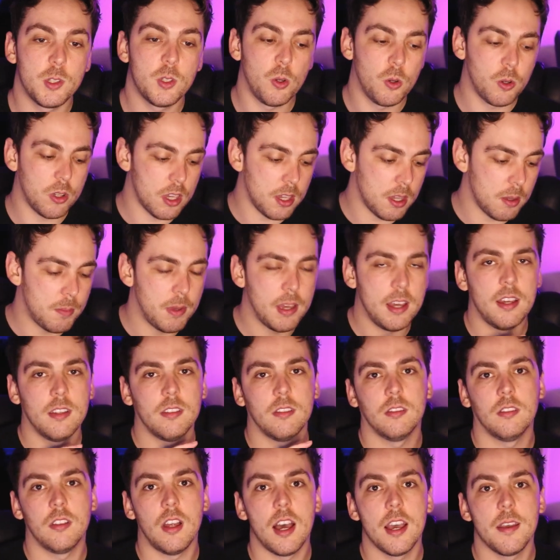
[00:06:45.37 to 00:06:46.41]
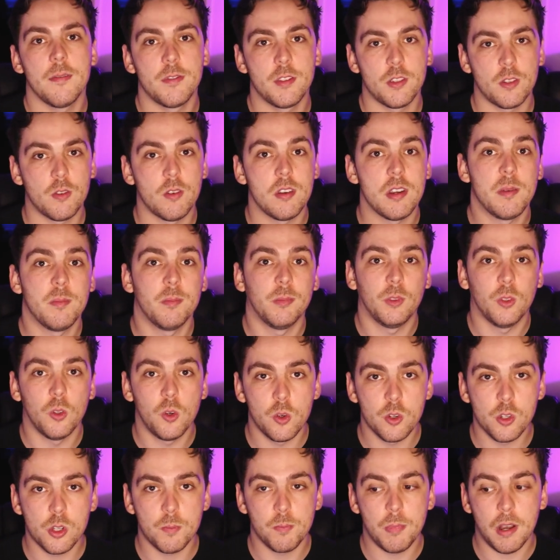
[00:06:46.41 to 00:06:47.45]
I'm talking about live stream
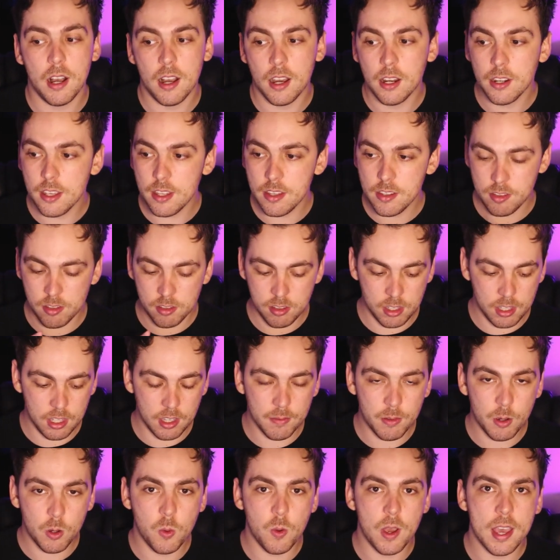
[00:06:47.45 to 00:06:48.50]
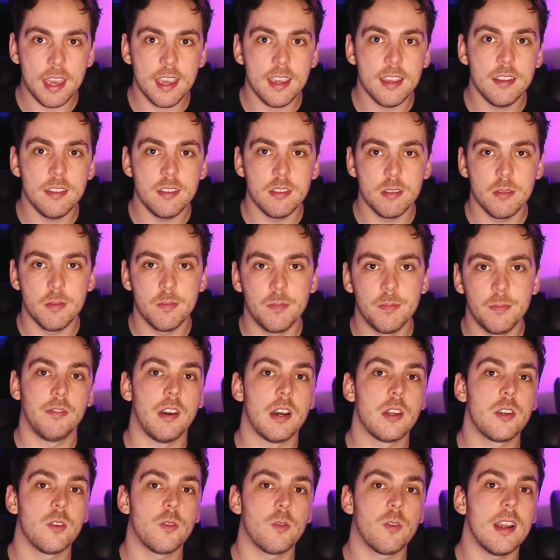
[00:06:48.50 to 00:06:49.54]
launch parties, giveaways,
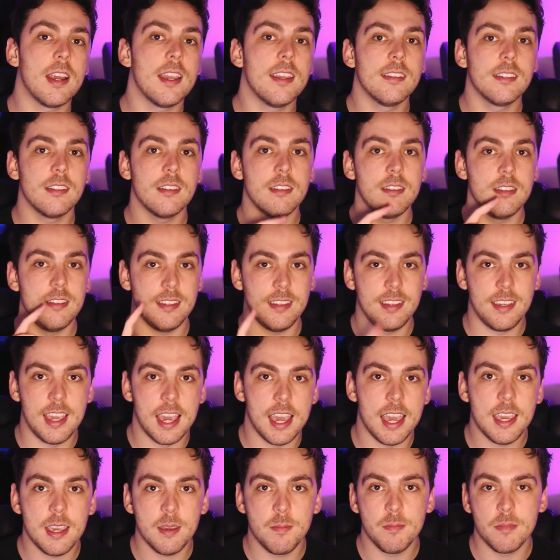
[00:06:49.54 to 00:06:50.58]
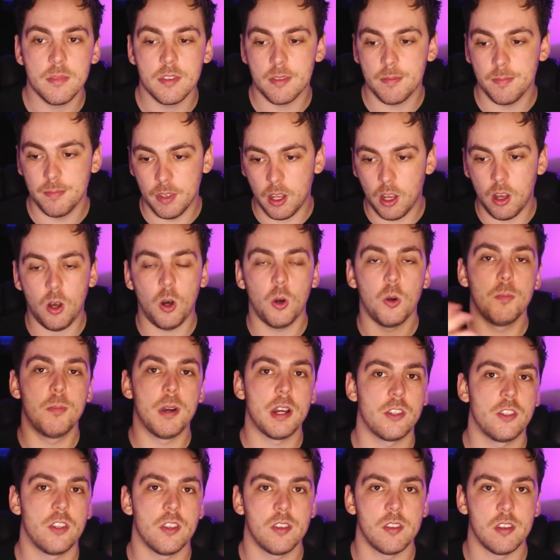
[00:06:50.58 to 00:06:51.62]
fundraisers, games, a whole whole
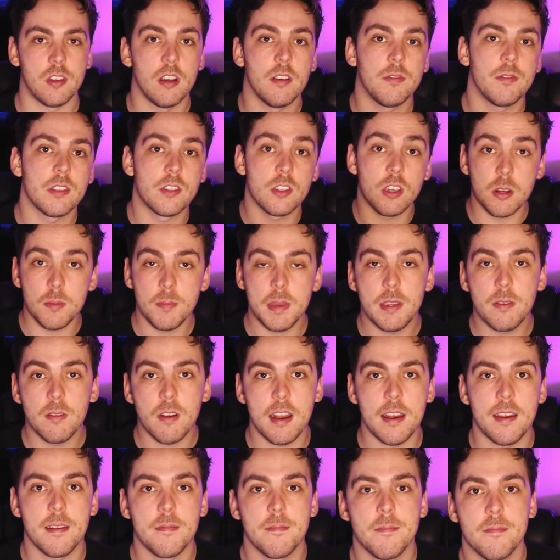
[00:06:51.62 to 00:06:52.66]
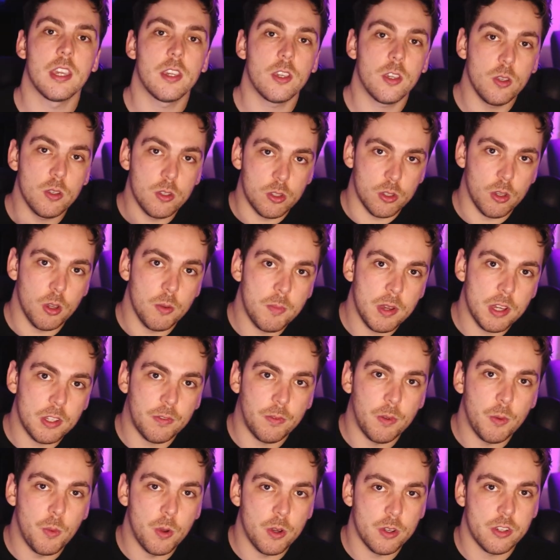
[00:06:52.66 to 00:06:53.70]
bunch of stuff. It's going to be great. Thank you so much
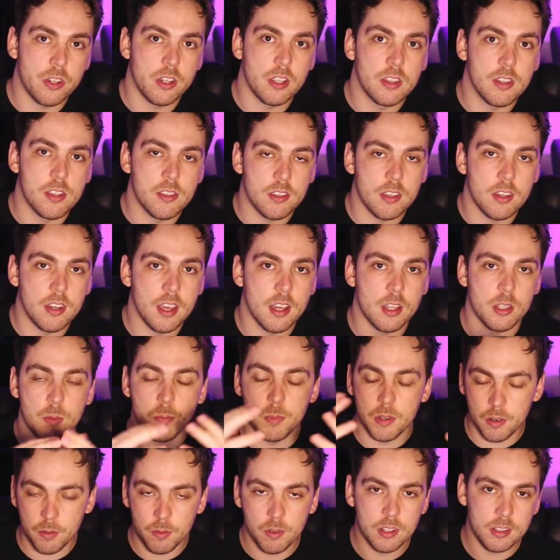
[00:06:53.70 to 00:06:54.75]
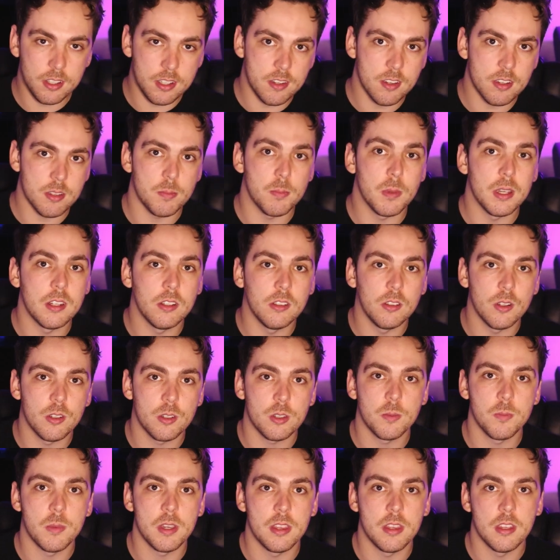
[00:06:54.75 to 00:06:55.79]
for watching this announcement. It really does mean a lot
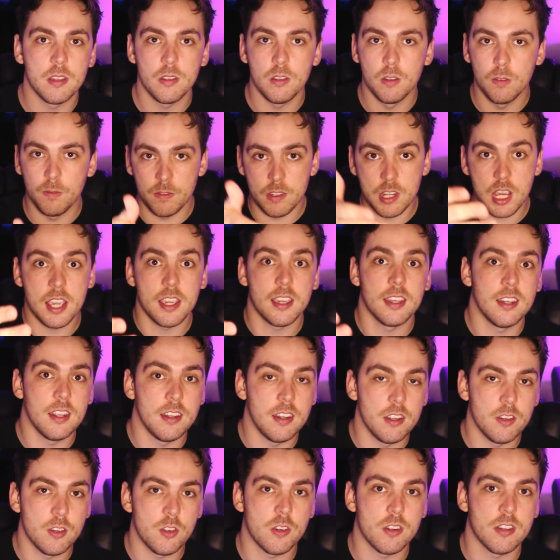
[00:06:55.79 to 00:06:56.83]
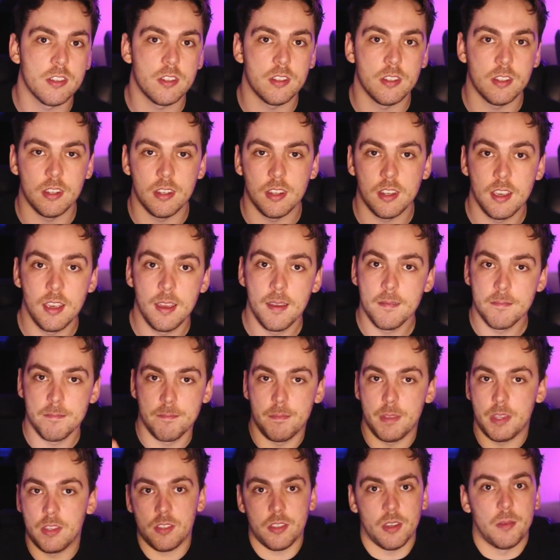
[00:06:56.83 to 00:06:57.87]
to me that you've taken an interest in
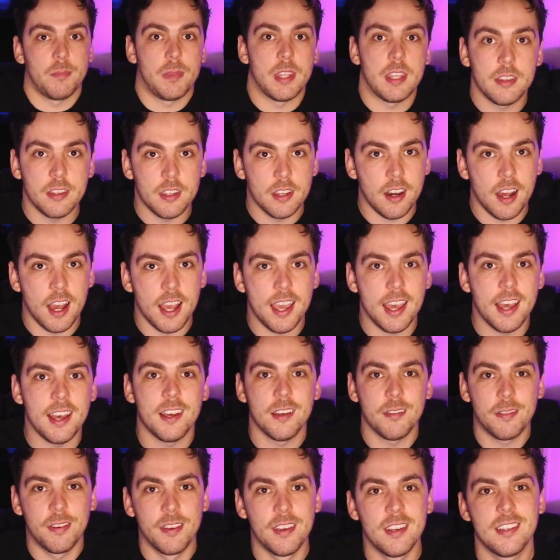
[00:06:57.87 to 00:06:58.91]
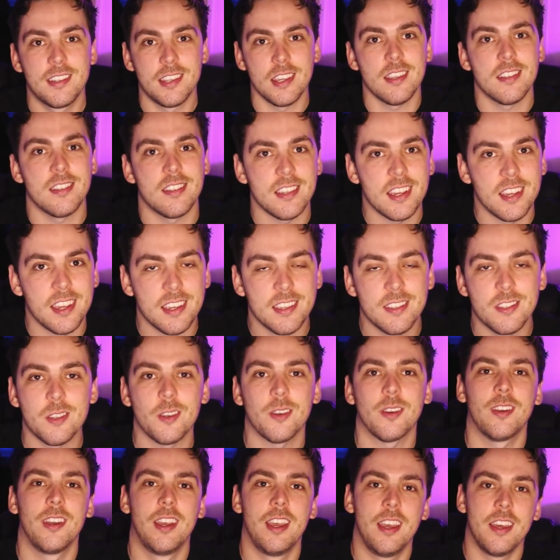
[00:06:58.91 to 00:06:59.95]
something that I have to say,
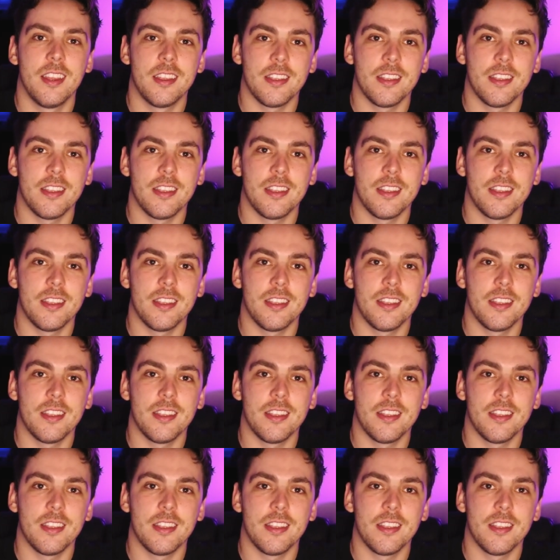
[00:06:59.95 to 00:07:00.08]
so